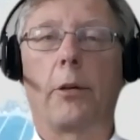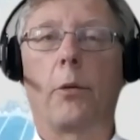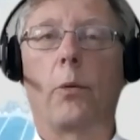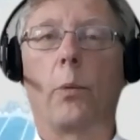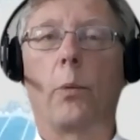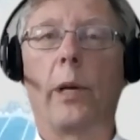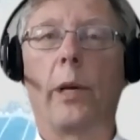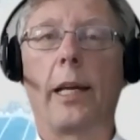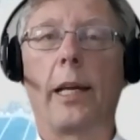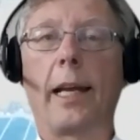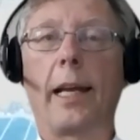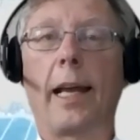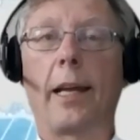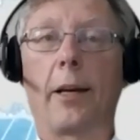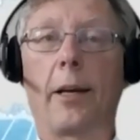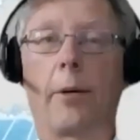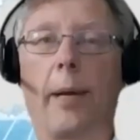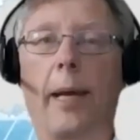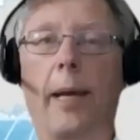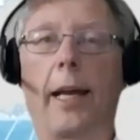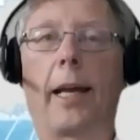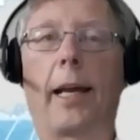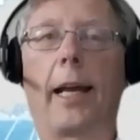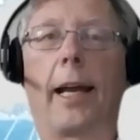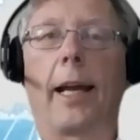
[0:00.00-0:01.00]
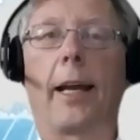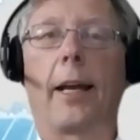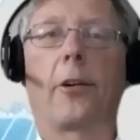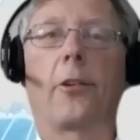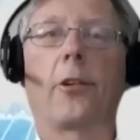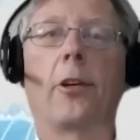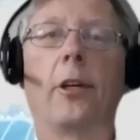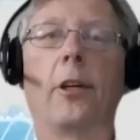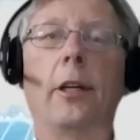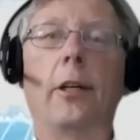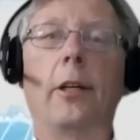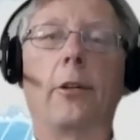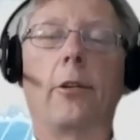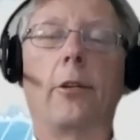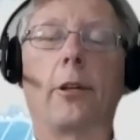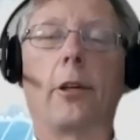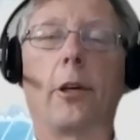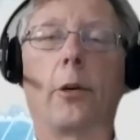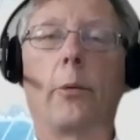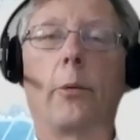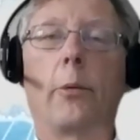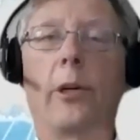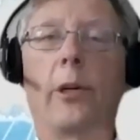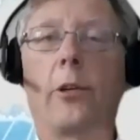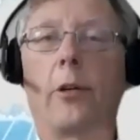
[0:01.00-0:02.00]
We can act,
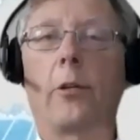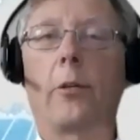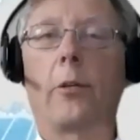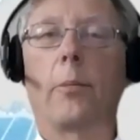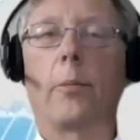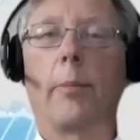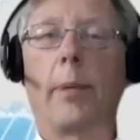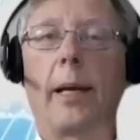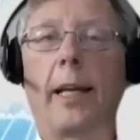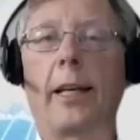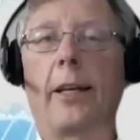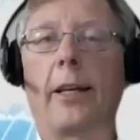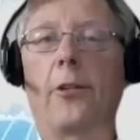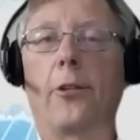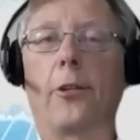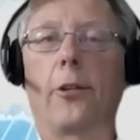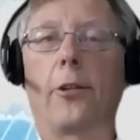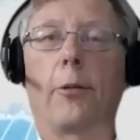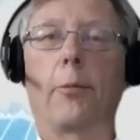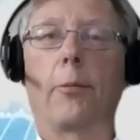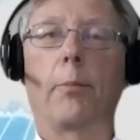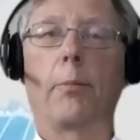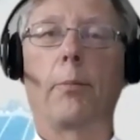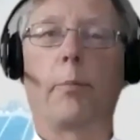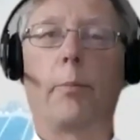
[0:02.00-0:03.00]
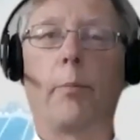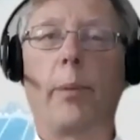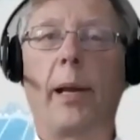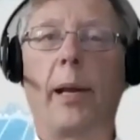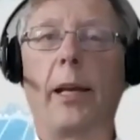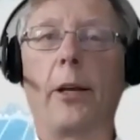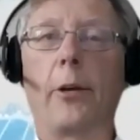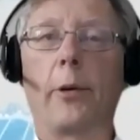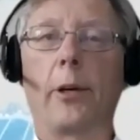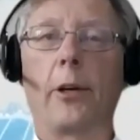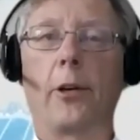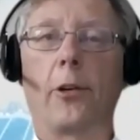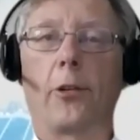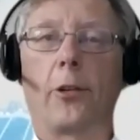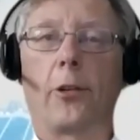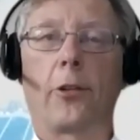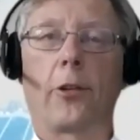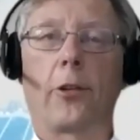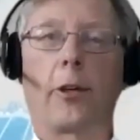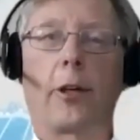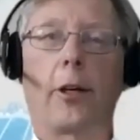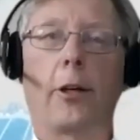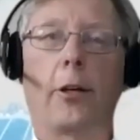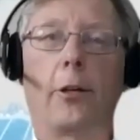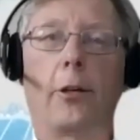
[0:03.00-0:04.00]
although we don't manage the penguins as
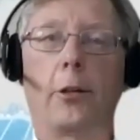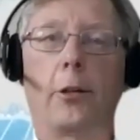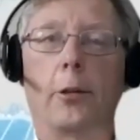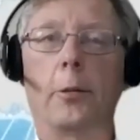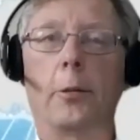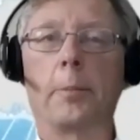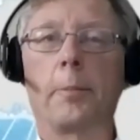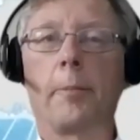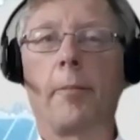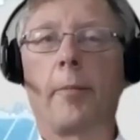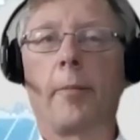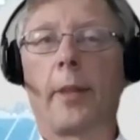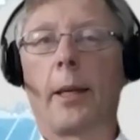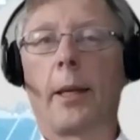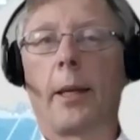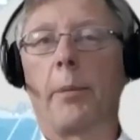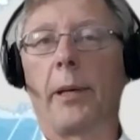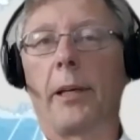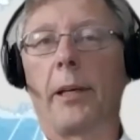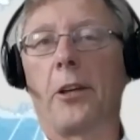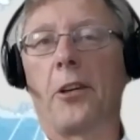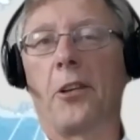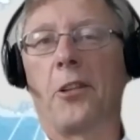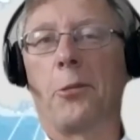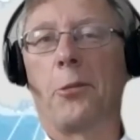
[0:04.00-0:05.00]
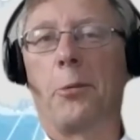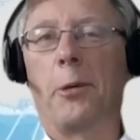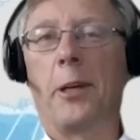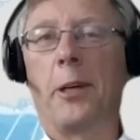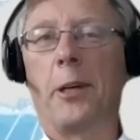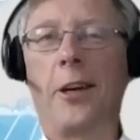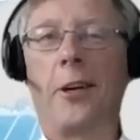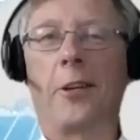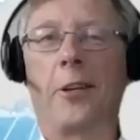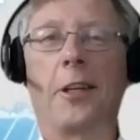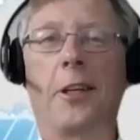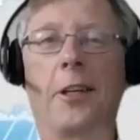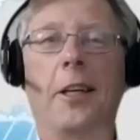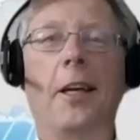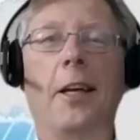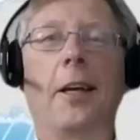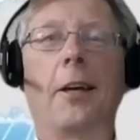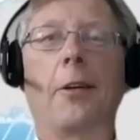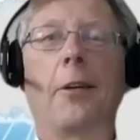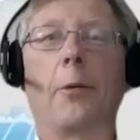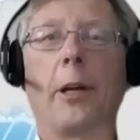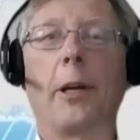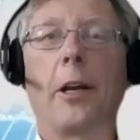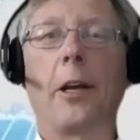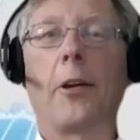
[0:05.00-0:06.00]
a whole, because
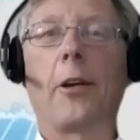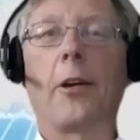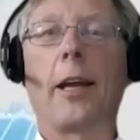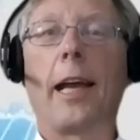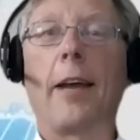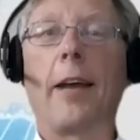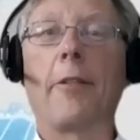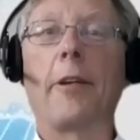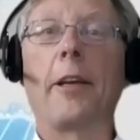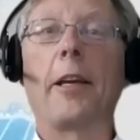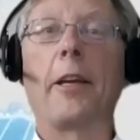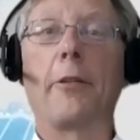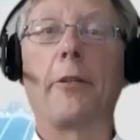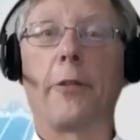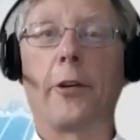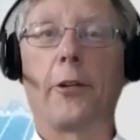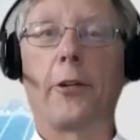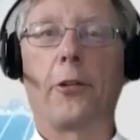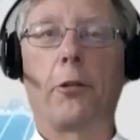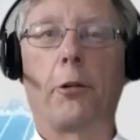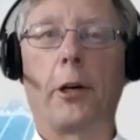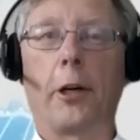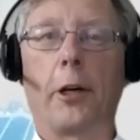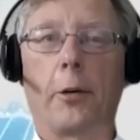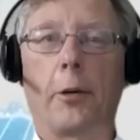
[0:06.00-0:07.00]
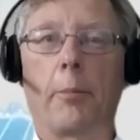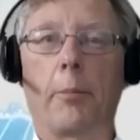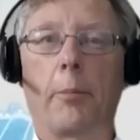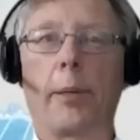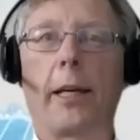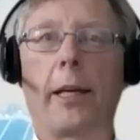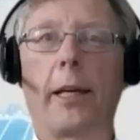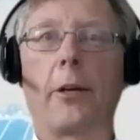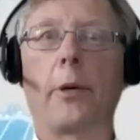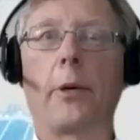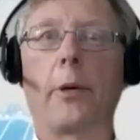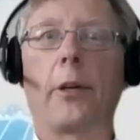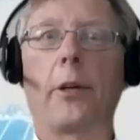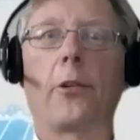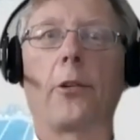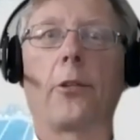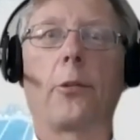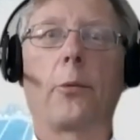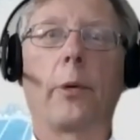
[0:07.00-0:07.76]
we don't have any fishery on penguins.